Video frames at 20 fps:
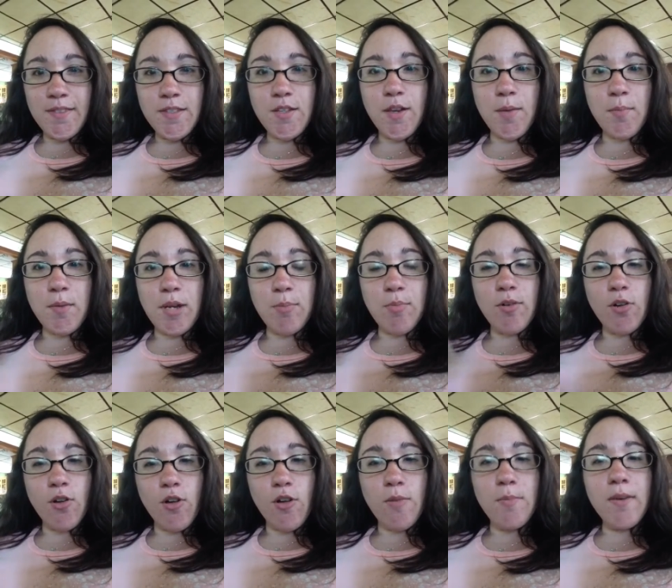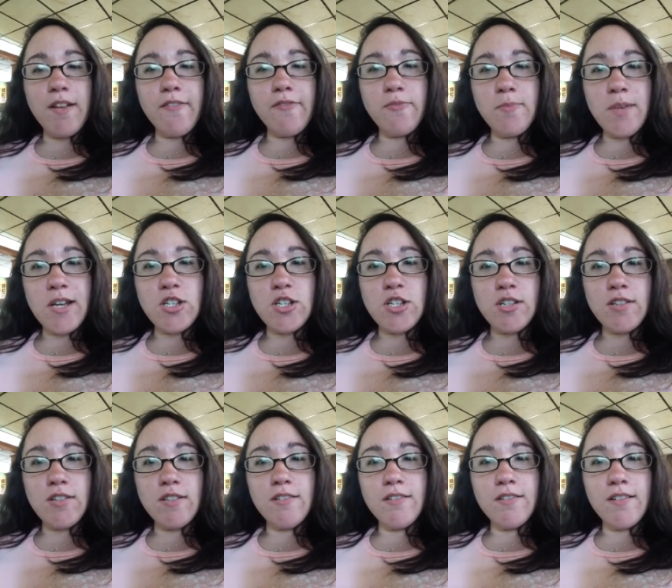So I'm going to put all my
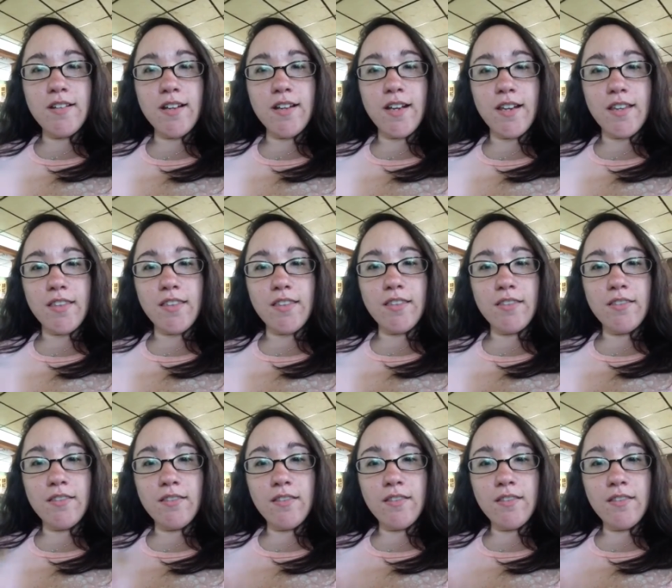information in